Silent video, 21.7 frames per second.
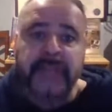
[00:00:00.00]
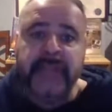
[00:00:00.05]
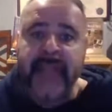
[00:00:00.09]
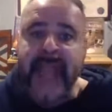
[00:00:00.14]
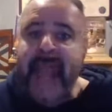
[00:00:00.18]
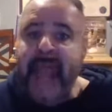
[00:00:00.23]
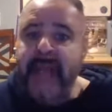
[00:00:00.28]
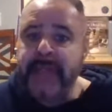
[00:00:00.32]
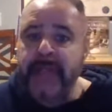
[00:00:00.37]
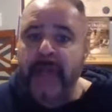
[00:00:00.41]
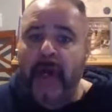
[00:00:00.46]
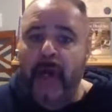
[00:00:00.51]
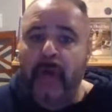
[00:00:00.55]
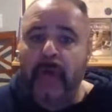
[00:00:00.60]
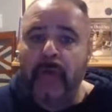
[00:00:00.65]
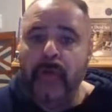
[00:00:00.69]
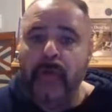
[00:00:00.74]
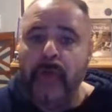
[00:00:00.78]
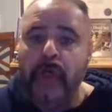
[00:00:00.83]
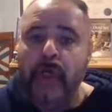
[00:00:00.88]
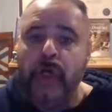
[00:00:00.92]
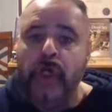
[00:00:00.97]

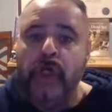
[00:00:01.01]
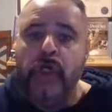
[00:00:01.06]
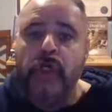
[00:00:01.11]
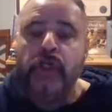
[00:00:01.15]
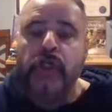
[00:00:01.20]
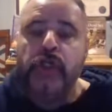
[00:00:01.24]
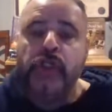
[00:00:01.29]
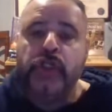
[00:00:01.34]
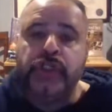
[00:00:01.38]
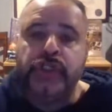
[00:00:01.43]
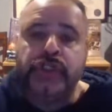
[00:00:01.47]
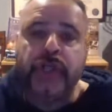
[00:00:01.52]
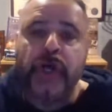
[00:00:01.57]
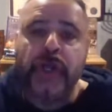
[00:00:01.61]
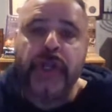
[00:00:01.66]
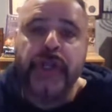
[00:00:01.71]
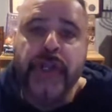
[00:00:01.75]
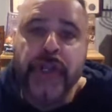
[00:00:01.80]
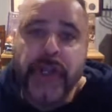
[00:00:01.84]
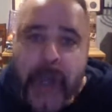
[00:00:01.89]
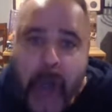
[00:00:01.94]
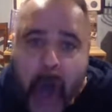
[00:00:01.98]
Daniel
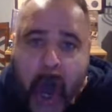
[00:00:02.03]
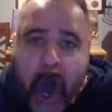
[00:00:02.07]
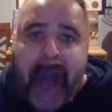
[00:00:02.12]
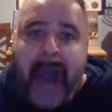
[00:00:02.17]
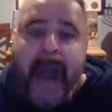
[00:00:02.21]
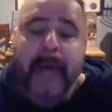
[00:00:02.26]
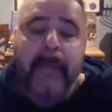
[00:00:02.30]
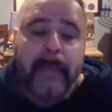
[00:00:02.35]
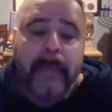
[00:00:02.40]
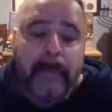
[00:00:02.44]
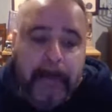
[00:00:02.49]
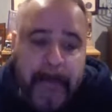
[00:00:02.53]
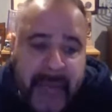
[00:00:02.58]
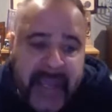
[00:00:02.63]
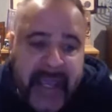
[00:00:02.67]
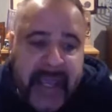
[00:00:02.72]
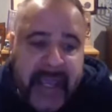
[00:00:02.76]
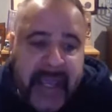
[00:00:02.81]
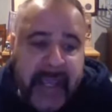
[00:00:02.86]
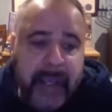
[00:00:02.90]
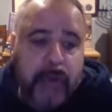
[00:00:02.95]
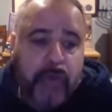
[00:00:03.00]
should not
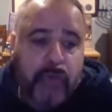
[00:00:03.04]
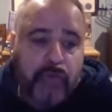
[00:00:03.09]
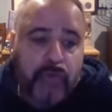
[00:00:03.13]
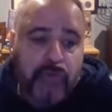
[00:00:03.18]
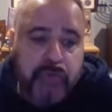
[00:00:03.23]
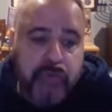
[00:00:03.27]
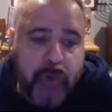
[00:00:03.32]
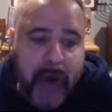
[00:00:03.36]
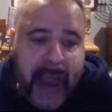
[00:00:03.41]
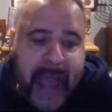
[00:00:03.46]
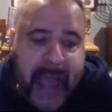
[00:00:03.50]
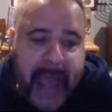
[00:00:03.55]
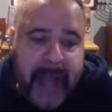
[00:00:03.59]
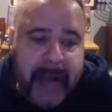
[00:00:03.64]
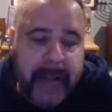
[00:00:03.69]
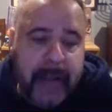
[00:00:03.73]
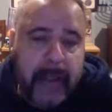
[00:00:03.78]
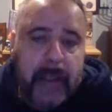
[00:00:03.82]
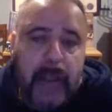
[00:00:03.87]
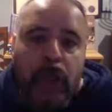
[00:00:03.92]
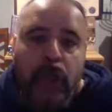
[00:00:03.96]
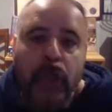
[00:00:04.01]
be
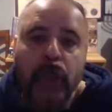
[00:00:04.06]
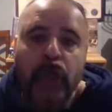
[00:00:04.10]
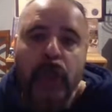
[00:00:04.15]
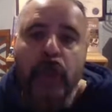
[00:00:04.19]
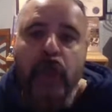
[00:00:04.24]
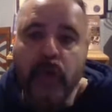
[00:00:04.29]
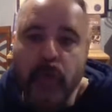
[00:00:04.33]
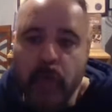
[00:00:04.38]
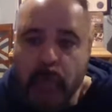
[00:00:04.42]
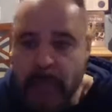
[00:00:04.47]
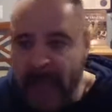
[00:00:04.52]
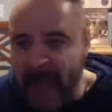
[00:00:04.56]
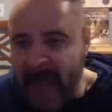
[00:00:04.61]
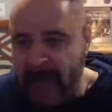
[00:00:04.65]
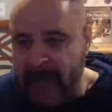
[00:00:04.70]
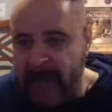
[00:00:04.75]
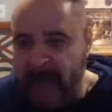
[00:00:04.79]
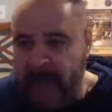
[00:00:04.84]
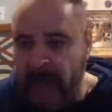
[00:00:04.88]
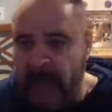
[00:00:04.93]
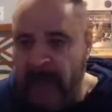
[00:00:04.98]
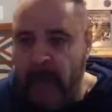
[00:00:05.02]
read
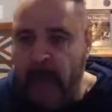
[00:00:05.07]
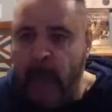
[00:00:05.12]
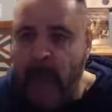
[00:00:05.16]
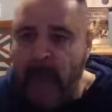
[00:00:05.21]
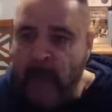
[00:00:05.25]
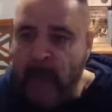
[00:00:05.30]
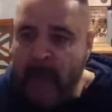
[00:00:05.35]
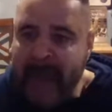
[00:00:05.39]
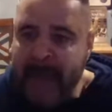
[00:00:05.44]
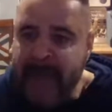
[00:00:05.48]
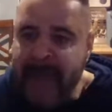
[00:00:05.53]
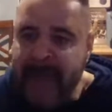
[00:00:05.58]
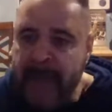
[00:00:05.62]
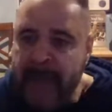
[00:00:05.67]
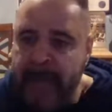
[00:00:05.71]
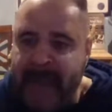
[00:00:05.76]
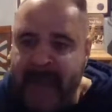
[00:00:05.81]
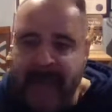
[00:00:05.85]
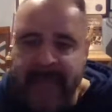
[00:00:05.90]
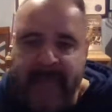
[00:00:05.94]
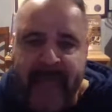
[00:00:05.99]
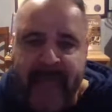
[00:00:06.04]
numerically. What do I mean
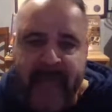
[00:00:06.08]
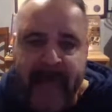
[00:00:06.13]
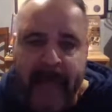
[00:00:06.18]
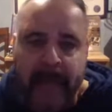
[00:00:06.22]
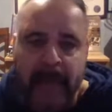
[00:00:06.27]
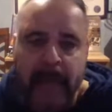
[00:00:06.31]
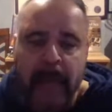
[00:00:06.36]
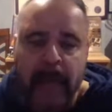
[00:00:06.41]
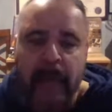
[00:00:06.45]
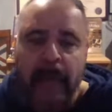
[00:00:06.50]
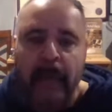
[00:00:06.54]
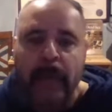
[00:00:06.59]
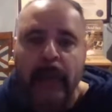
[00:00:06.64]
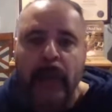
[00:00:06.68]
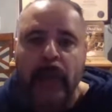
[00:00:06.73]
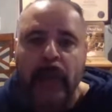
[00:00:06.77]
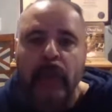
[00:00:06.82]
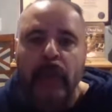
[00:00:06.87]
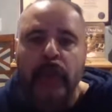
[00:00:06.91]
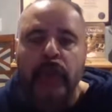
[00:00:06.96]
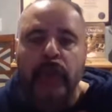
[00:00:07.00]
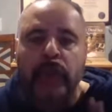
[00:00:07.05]
by that?
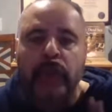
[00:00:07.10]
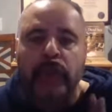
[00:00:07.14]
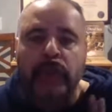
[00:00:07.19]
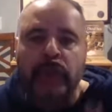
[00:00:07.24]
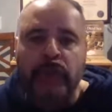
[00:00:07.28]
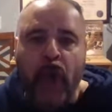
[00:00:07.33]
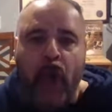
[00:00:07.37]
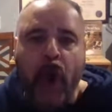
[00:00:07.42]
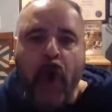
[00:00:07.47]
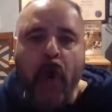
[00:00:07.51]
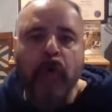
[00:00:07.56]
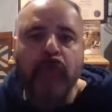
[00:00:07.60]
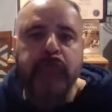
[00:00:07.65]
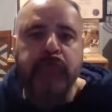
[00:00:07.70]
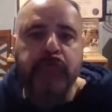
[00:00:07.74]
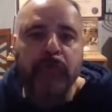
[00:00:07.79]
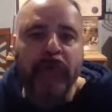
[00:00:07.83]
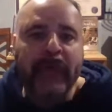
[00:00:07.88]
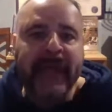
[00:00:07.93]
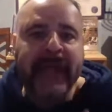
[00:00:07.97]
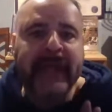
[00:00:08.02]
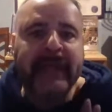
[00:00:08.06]
Don't
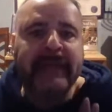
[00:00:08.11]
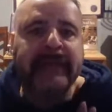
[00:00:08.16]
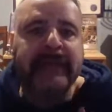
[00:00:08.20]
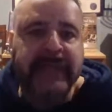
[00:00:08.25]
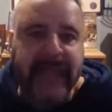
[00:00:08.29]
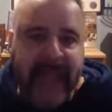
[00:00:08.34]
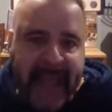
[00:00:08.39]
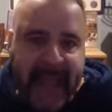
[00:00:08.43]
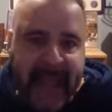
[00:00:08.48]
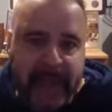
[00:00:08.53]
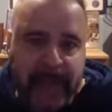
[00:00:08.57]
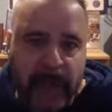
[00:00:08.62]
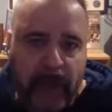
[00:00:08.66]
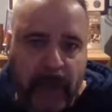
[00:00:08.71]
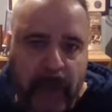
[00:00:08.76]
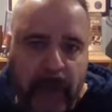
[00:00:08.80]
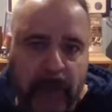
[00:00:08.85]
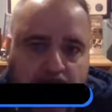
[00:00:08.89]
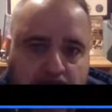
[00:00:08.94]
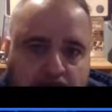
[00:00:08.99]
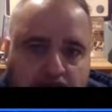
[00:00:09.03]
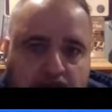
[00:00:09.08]
read
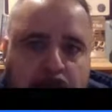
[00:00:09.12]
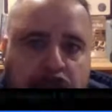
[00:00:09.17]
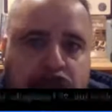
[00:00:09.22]
Daniel